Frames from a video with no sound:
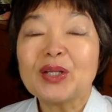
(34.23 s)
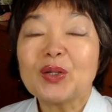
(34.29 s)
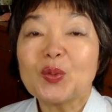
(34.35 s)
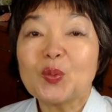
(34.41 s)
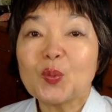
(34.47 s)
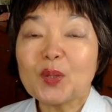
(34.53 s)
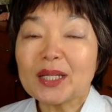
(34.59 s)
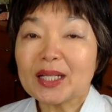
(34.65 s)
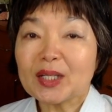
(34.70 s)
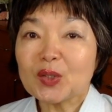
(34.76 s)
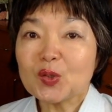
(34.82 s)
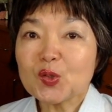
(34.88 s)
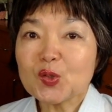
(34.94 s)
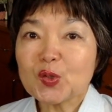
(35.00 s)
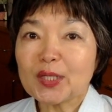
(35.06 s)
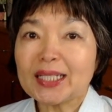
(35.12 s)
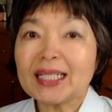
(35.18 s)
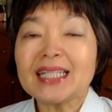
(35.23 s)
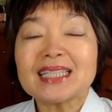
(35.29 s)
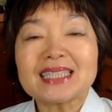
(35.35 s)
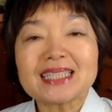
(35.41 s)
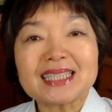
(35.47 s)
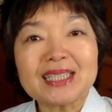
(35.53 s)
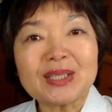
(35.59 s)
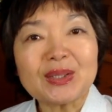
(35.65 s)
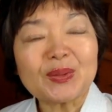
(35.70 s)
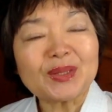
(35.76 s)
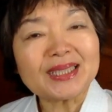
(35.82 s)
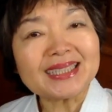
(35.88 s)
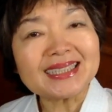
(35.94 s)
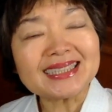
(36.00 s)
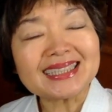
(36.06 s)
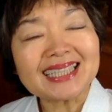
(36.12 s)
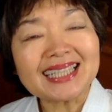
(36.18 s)
We are usually
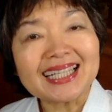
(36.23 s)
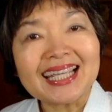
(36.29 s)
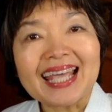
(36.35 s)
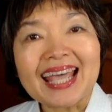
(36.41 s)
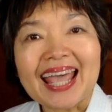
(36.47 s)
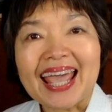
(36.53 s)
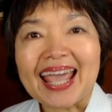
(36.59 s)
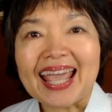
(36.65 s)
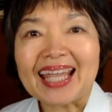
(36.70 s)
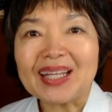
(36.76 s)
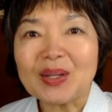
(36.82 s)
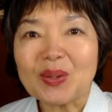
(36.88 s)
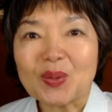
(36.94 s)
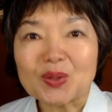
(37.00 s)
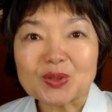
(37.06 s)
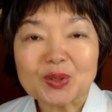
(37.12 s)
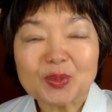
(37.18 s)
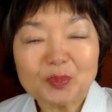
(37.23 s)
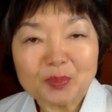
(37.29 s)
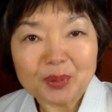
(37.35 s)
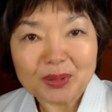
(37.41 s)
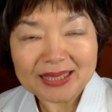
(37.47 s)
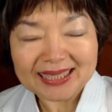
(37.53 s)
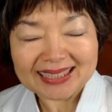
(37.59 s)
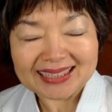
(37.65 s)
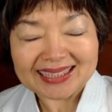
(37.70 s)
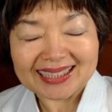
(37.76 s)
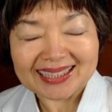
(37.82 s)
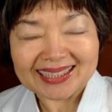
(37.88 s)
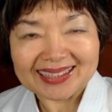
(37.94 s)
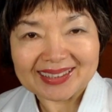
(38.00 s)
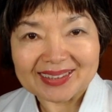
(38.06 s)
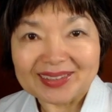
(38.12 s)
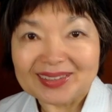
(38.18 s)
Shintoist and also Buddhist,
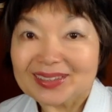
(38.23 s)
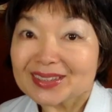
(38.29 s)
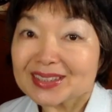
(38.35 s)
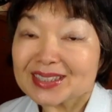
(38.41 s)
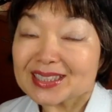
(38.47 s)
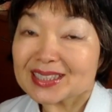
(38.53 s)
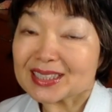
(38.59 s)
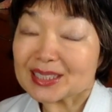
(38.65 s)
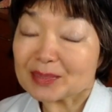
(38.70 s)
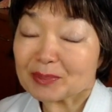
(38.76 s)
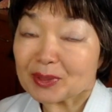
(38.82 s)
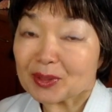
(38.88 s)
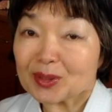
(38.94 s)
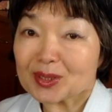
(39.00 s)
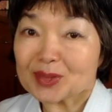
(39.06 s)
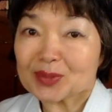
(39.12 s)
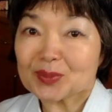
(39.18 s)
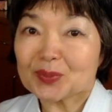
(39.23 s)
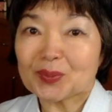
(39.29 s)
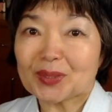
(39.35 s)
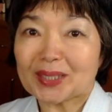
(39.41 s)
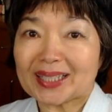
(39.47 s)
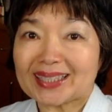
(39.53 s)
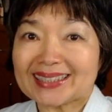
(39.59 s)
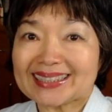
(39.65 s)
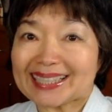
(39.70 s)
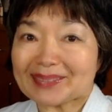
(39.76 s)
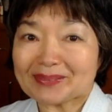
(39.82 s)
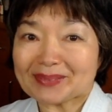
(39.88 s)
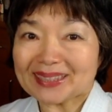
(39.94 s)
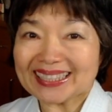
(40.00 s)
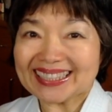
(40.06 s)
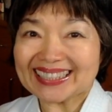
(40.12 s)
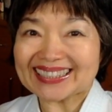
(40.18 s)
just because we are
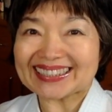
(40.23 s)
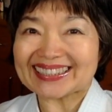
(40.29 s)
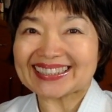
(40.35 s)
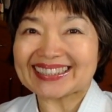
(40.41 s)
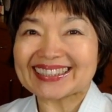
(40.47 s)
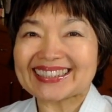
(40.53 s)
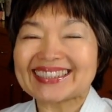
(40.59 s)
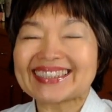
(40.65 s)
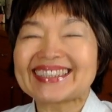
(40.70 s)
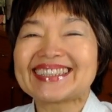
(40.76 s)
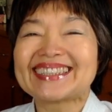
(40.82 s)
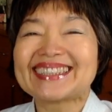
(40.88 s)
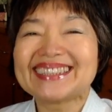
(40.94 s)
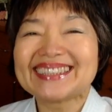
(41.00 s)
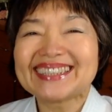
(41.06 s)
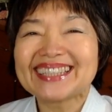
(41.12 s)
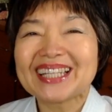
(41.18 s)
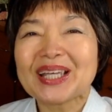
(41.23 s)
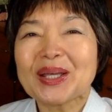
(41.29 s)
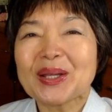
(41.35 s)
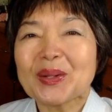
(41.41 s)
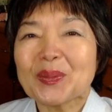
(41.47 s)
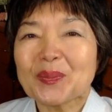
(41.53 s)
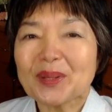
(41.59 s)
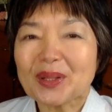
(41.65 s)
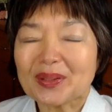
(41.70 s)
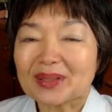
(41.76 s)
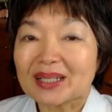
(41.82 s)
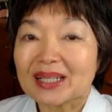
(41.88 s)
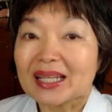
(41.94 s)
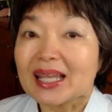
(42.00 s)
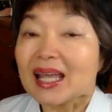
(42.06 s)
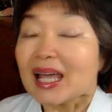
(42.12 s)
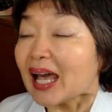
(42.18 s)
Japanese. Well,
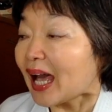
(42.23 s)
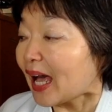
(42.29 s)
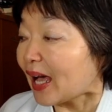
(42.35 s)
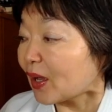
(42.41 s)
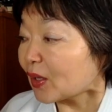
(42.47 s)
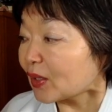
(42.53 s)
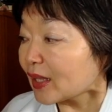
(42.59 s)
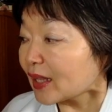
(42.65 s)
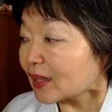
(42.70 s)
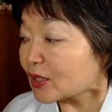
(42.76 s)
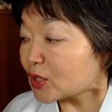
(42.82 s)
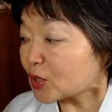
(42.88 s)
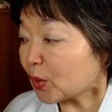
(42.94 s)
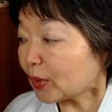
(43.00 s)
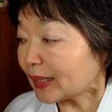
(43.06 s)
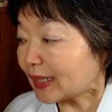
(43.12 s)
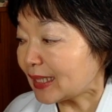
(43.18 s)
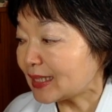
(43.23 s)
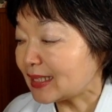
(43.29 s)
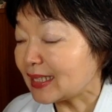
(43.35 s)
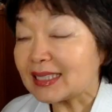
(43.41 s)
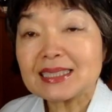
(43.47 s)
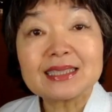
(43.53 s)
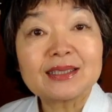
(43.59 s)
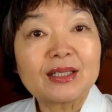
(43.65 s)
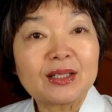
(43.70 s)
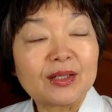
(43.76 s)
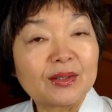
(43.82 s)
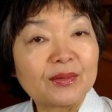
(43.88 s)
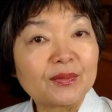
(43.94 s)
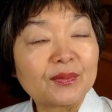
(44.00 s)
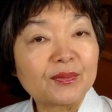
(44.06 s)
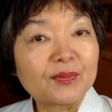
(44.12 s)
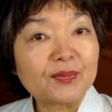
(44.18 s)
so this is
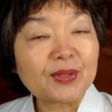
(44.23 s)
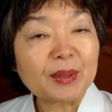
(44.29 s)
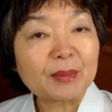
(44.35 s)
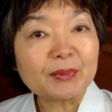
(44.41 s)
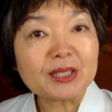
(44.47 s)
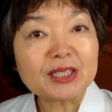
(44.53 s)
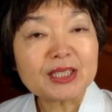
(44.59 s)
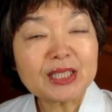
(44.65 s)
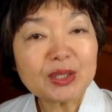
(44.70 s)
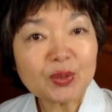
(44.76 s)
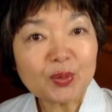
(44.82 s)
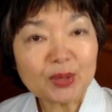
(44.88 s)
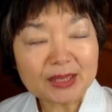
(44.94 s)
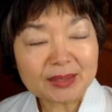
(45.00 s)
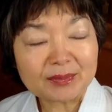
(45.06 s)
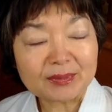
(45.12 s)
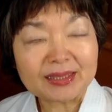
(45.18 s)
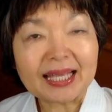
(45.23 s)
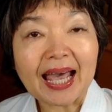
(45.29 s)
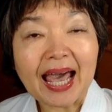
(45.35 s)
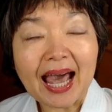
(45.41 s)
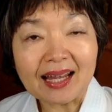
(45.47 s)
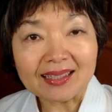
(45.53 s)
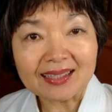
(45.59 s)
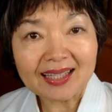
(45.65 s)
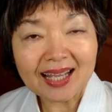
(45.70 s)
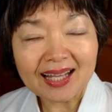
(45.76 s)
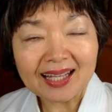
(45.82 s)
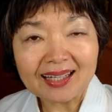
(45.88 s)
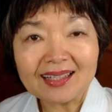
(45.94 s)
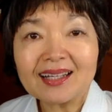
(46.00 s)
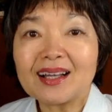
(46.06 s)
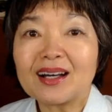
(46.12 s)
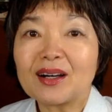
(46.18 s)
from the Shintoism, the altar
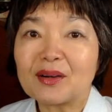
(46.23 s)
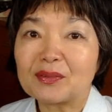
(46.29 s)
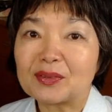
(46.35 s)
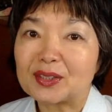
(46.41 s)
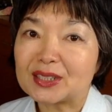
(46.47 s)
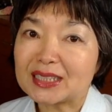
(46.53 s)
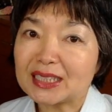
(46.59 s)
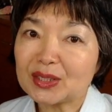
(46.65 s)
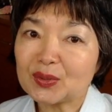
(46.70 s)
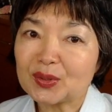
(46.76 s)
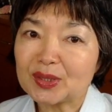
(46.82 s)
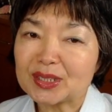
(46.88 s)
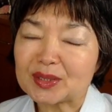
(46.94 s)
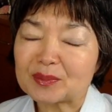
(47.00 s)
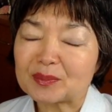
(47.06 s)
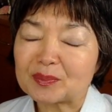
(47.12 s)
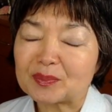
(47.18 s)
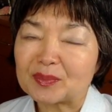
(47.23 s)
of the Shintoism.